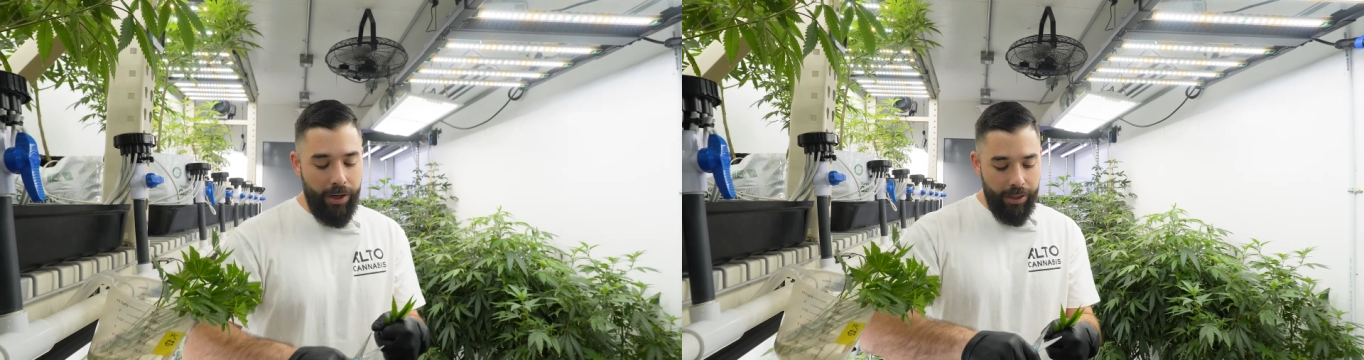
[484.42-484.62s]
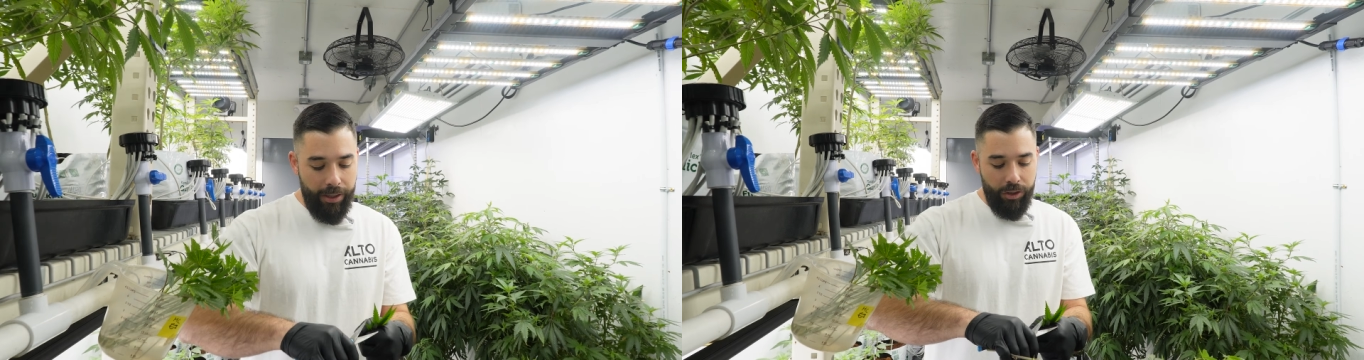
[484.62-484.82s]

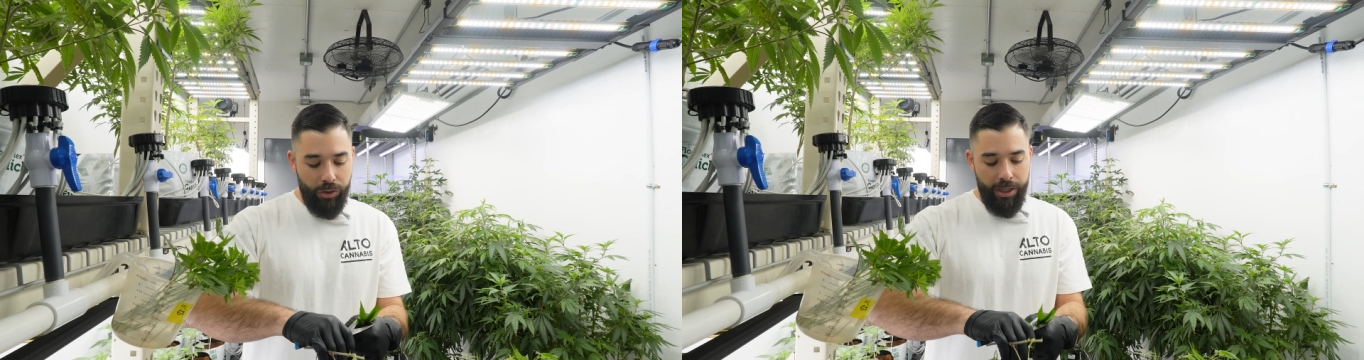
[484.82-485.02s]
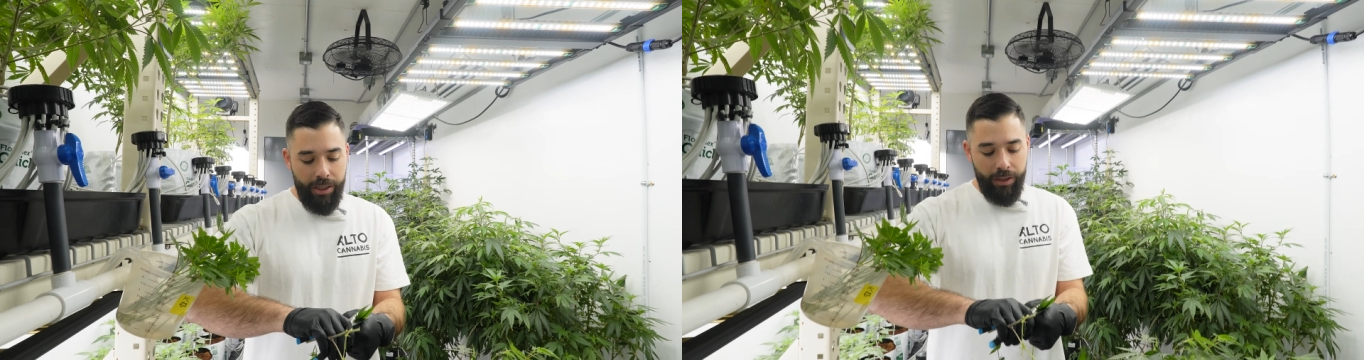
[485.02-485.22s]
gonna
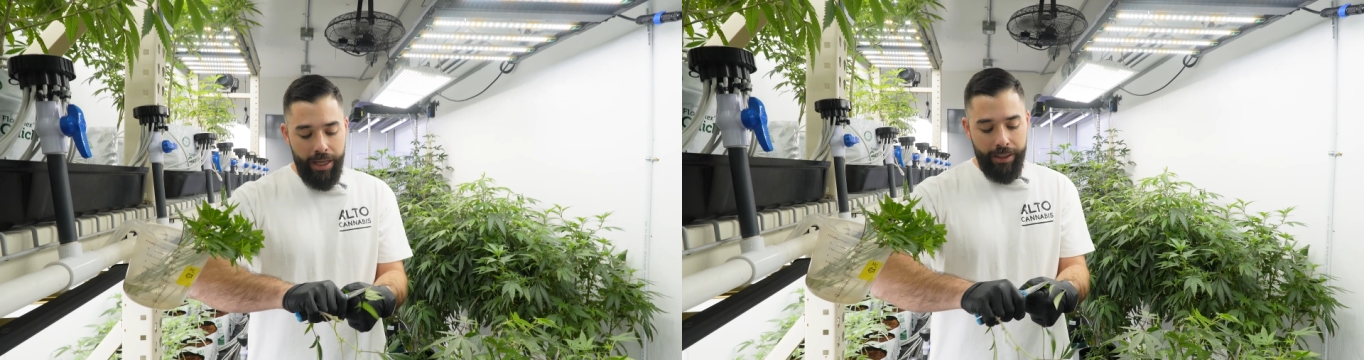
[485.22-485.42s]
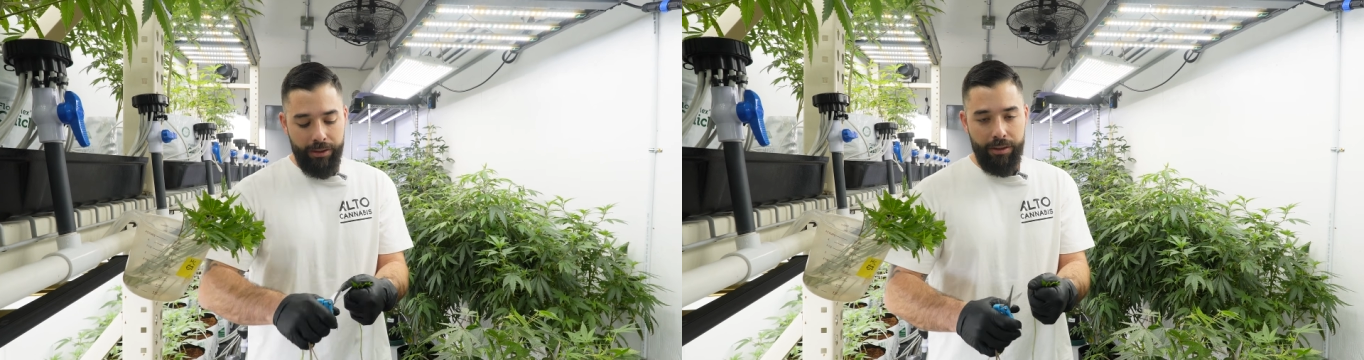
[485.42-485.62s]
drink
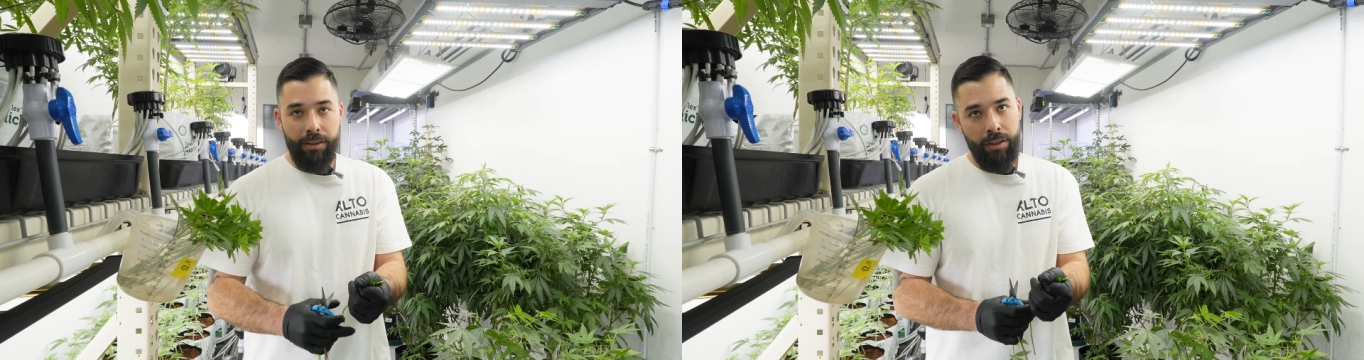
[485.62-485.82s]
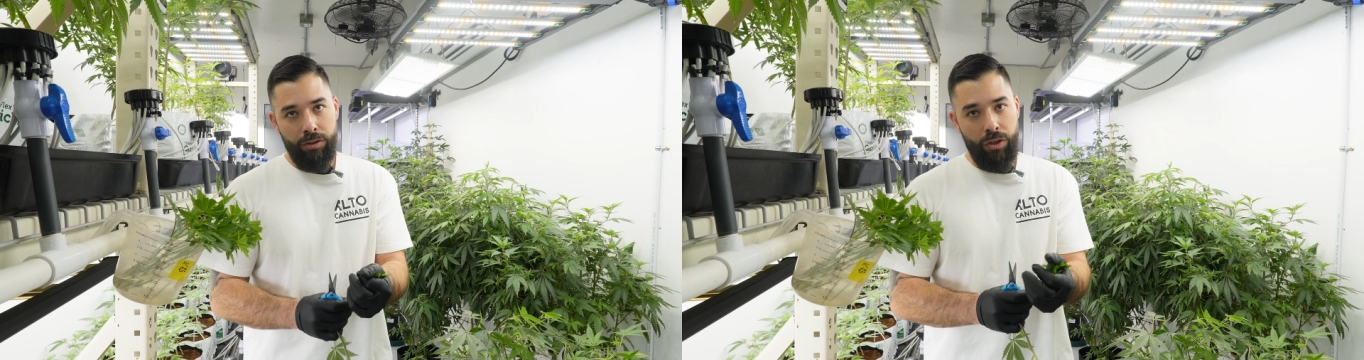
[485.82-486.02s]
less.
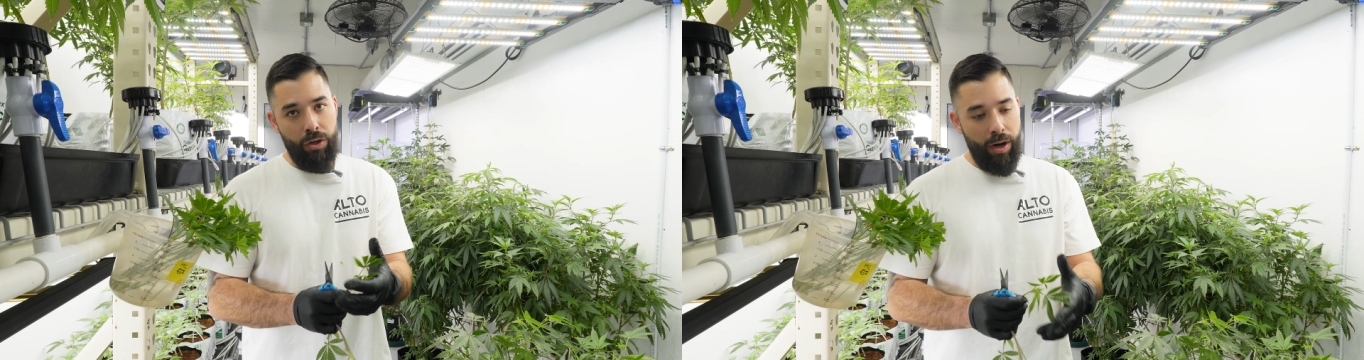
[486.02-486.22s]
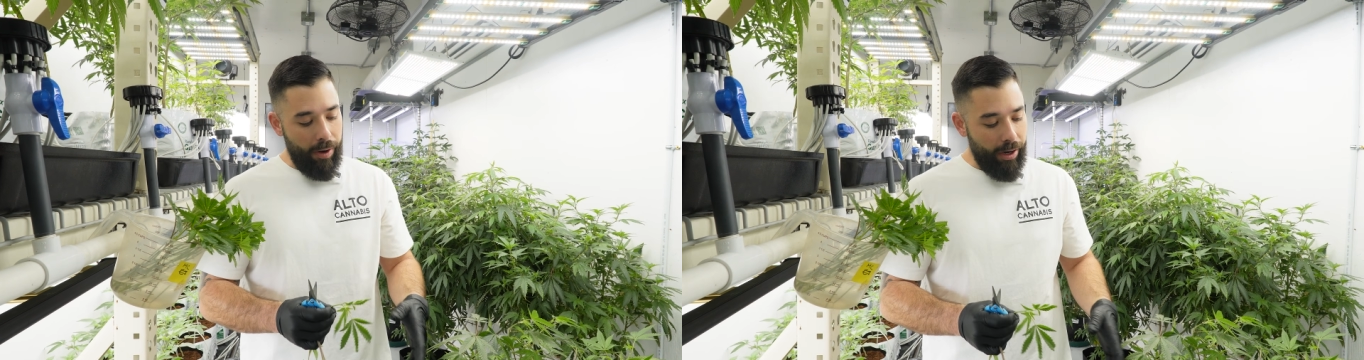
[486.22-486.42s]
So I'm
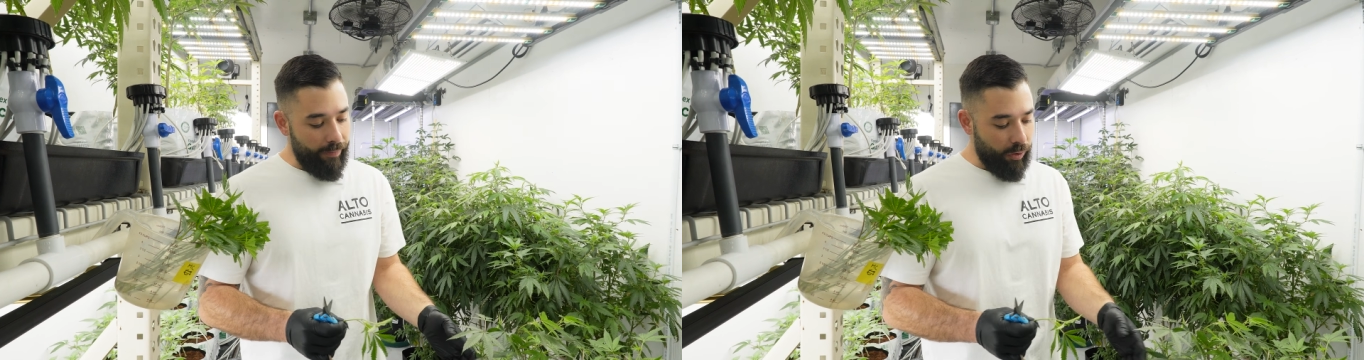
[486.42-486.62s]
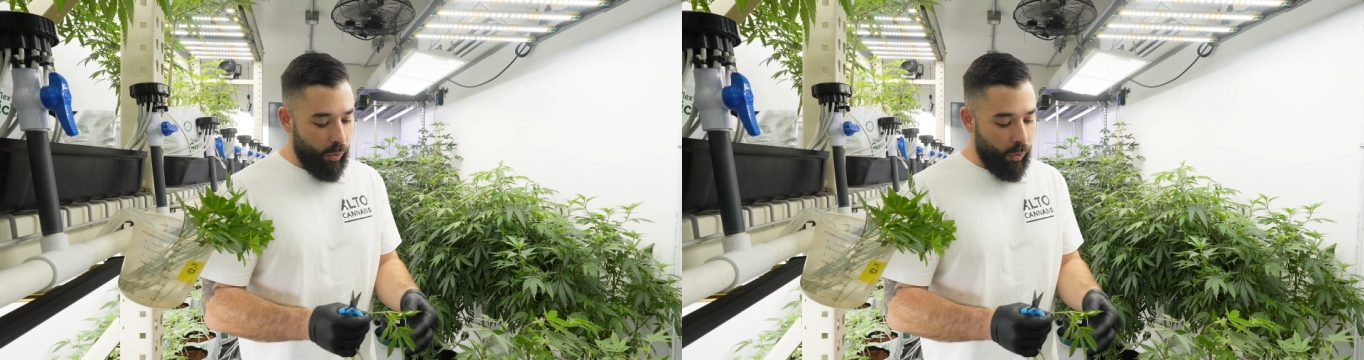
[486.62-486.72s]
not gonna have to